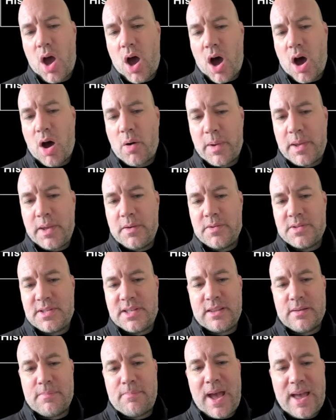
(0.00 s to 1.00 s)
Are we
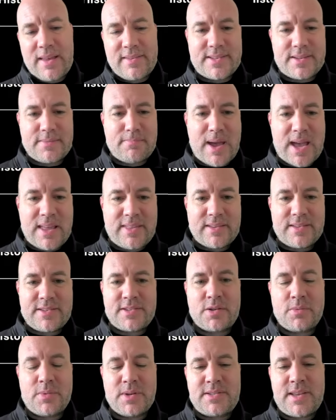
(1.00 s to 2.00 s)
using the best
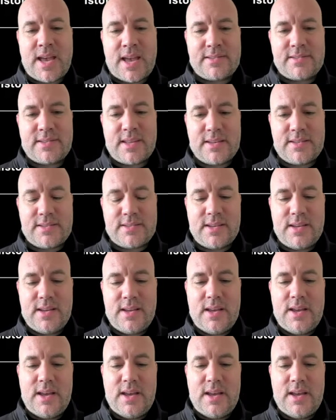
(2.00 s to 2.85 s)
methods to assess this?